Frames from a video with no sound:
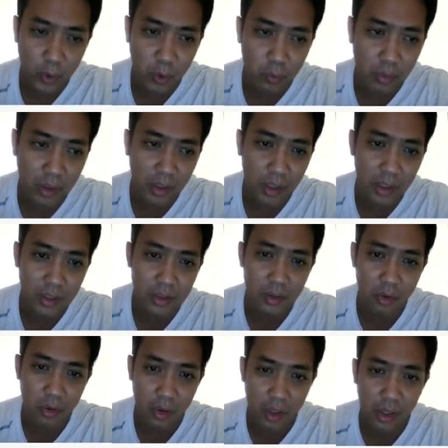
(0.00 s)
to be as
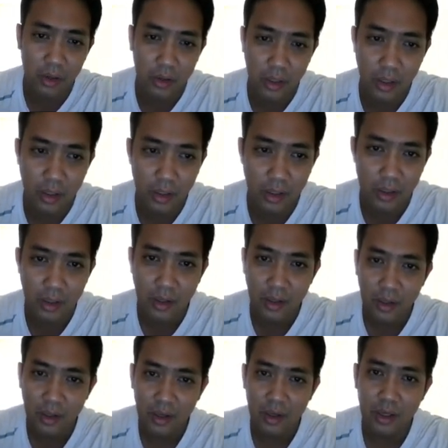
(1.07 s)
authentic
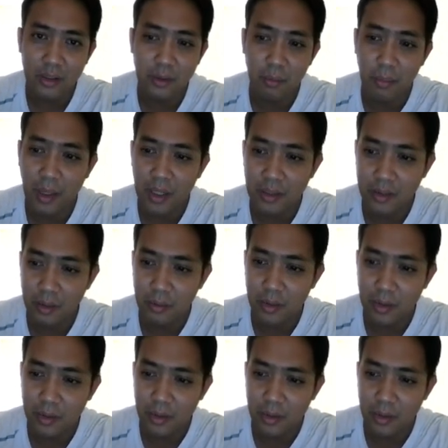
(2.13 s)
as possible.